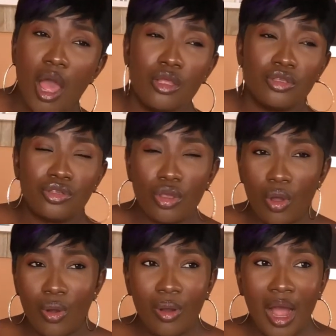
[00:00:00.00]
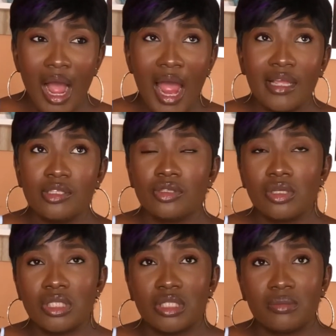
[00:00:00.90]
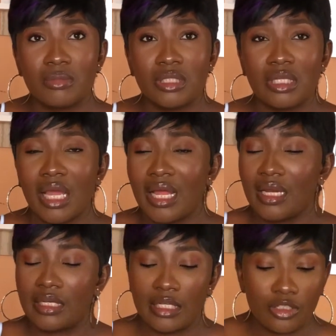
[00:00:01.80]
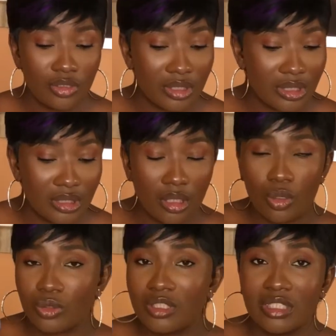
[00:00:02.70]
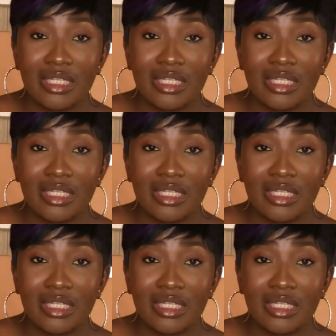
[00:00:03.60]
So I saw this missing and then I just lost it.